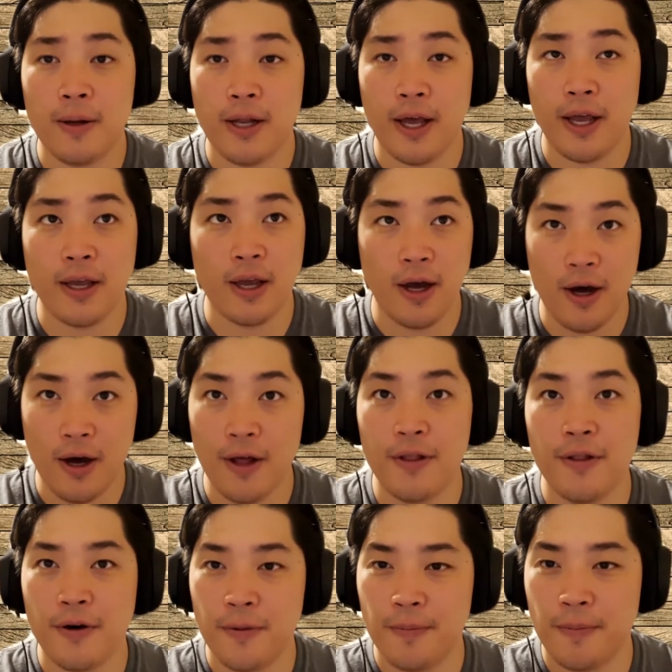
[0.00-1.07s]
like
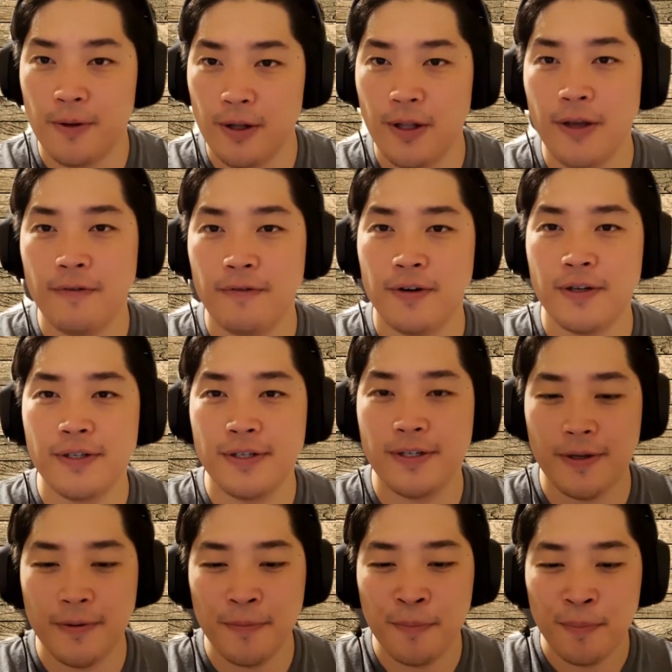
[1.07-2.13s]
other
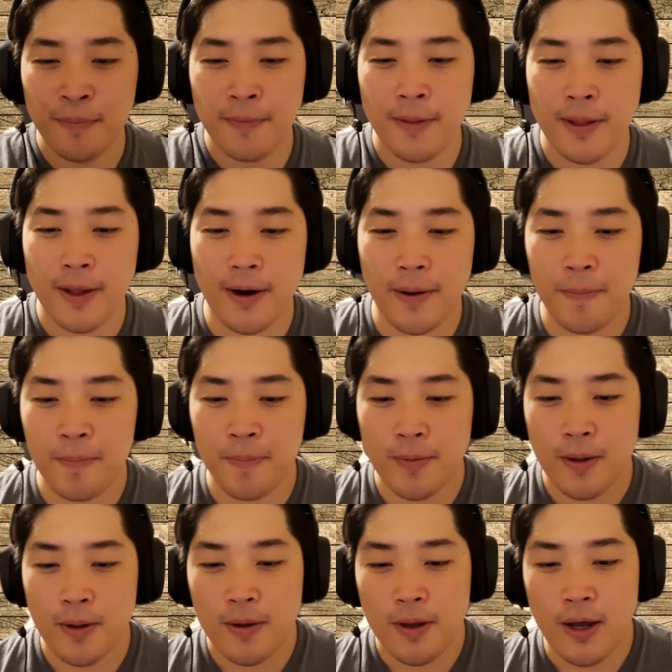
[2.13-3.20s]
believers, all right?
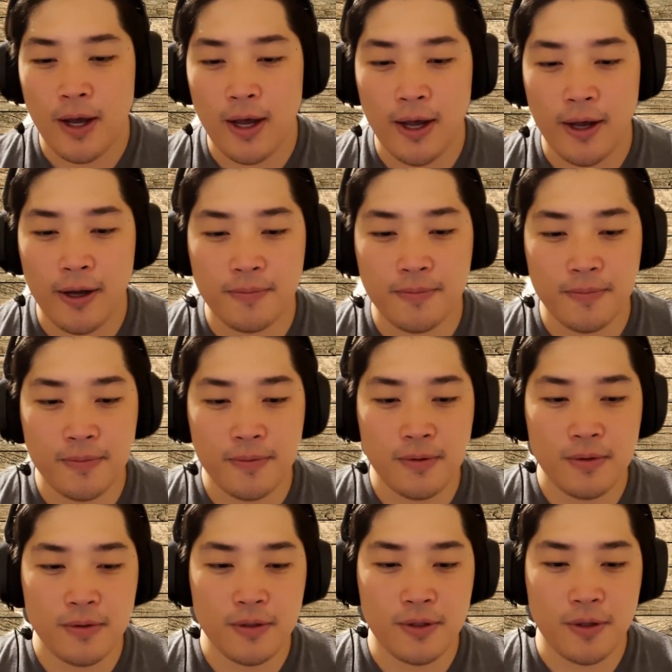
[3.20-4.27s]

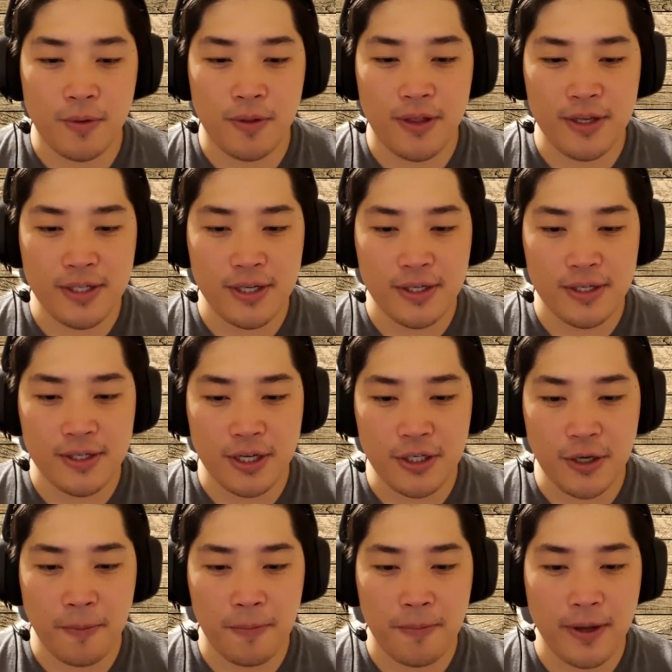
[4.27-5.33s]
Um, so this is
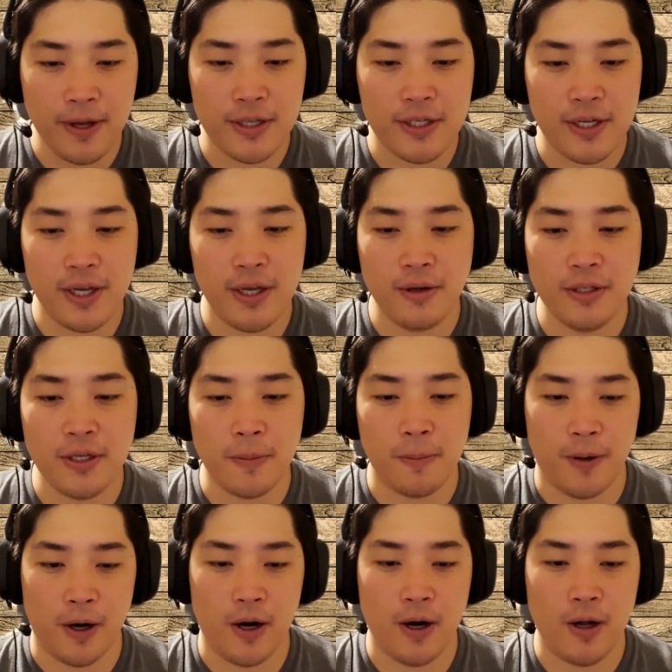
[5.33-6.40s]
such a big deal to
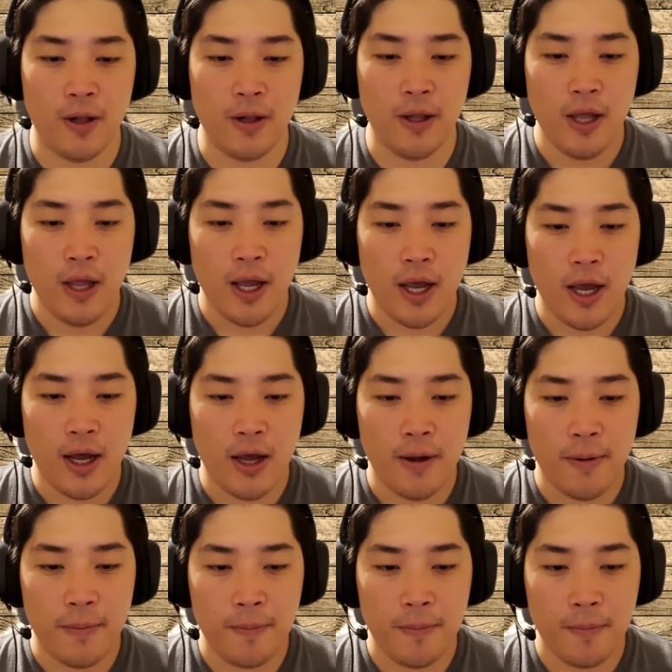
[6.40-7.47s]
Paul
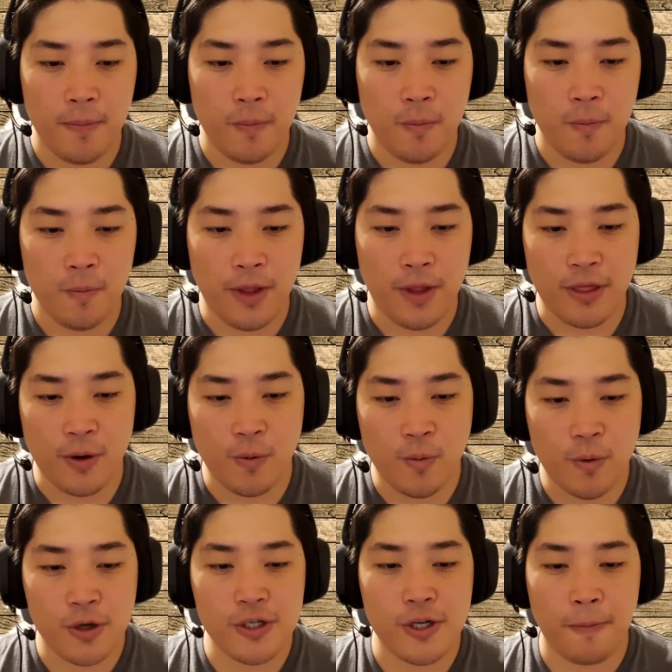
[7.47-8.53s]
uh, that they're
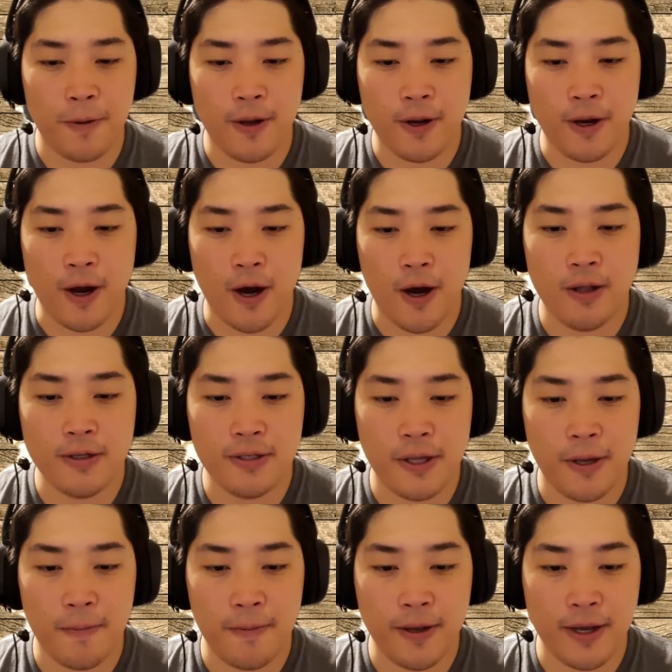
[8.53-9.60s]
worshiping in
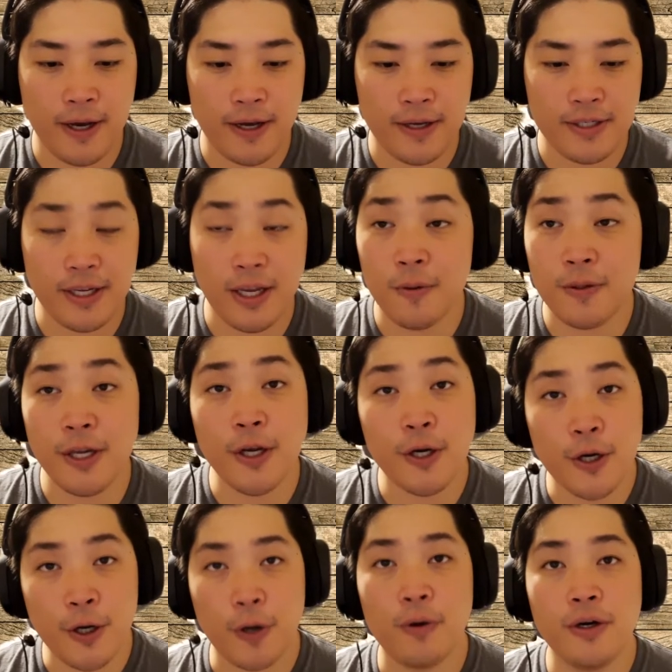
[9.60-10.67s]
Colossae because it was
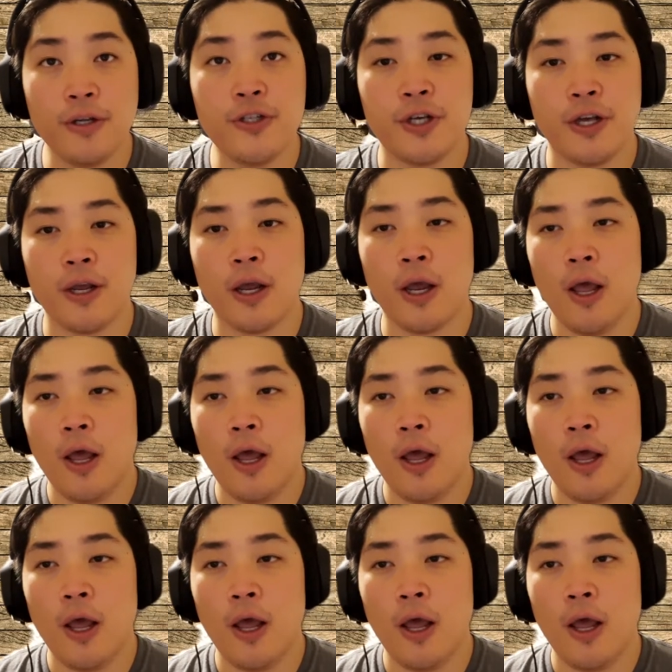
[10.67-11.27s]
encouraging